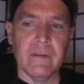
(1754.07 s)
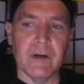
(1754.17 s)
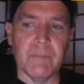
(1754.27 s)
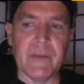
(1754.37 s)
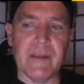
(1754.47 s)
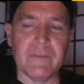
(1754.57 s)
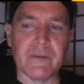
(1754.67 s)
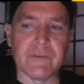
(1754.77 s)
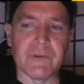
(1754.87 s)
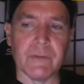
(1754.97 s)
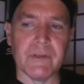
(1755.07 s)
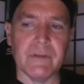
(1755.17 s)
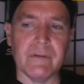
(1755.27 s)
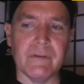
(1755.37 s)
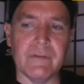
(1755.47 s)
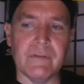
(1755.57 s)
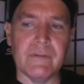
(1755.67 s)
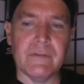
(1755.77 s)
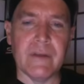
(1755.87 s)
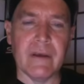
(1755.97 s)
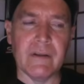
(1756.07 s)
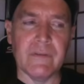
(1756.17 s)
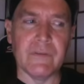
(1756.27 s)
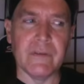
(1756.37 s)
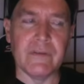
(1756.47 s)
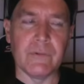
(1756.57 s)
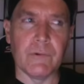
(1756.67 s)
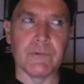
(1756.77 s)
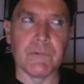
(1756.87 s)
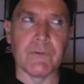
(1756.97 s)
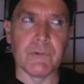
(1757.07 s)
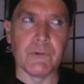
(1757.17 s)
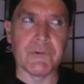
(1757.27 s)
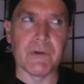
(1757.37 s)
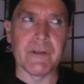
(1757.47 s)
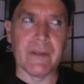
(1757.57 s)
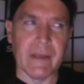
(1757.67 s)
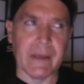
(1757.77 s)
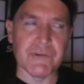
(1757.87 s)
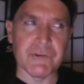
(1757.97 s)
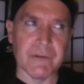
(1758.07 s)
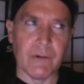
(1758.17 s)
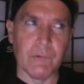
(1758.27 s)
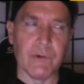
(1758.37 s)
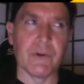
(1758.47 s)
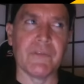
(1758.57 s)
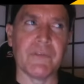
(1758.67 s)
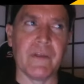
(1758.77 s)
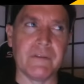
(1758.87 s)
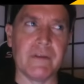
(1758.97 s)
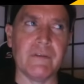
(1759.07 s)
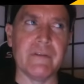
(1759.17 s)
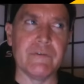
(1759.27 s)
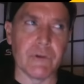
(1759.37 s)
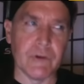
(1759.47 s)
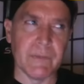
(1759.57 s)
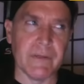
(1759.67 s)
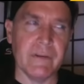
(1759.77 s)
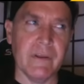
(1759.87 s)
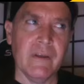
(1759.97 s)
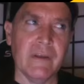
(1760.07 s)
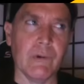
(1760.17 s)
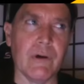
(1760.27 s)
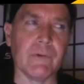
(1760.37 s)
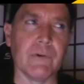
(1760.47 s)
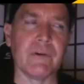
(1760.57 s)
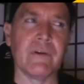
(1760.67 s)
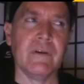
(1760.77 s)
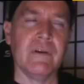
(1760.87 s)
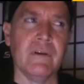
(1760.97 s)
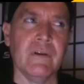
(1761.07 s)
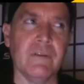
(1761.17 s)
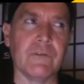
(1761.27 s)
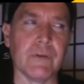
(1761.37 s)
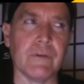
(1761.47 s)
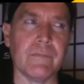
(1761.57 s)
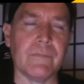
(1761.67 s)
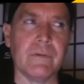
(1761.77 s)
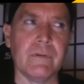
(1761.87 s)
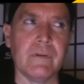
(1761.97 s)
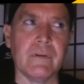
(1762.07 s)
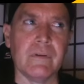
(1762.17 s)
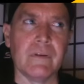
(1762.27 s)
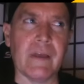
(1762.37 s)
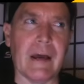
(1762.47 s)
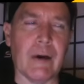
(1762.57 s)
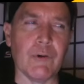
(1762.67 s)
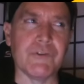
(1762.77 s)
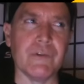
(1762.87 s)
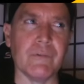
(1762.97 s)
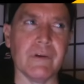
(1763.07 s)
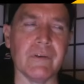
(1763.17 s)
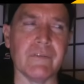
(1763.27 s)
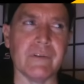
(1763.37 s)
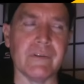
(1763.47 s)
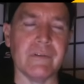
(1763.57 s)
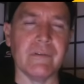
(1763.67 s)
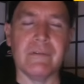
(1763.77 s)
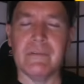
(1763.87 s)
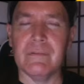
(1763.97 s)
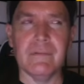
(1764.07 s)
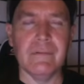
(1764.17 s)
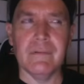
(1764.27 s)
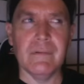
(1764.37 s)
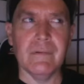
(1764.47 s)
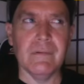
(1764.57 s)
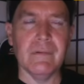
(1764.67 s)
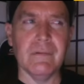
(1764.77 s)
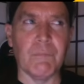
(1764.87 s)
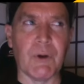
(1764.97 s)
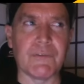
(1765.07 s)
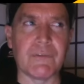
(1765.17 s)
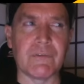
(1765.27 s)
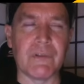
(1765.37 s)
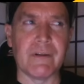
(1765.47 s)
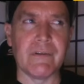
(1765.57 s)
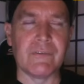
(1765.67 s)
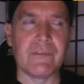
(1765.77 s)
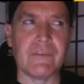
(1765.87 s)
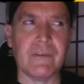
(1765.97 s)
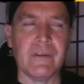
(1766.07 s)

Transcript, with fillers: a basic German tendency towards revolutionary action that was authentically German. However, sort of couched it was in Marxist Leninist